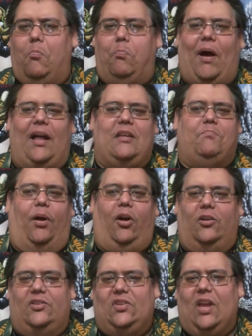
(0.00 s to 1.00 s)
body
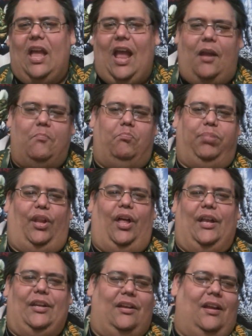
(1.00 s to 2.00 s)
parts and
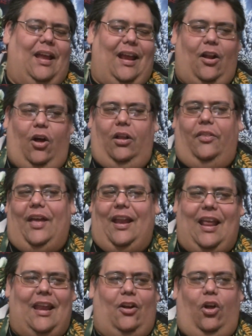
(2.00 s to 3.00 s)
blood and all of
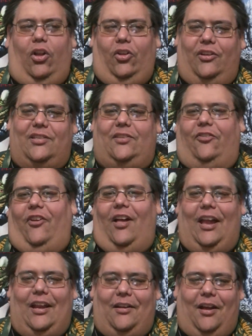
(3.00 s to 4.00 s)
that, and it all looks
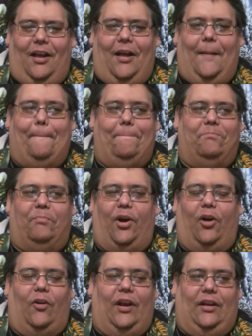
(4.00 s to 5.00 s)
fine,
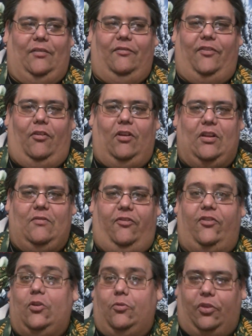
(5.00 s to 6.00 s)
barring very
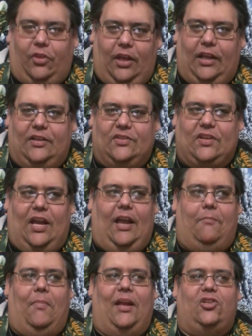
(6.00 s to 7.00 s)
few things.
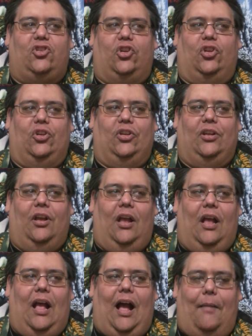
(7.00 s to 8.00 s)
I mentioned
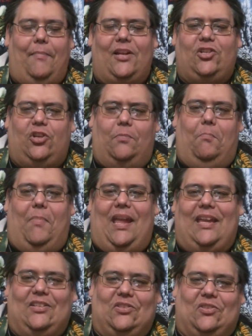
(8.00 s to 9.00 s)

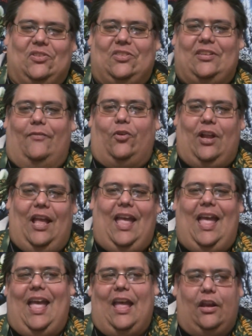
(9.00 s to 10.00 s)
May's severed
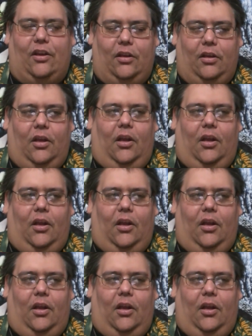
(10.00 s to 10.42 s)
head,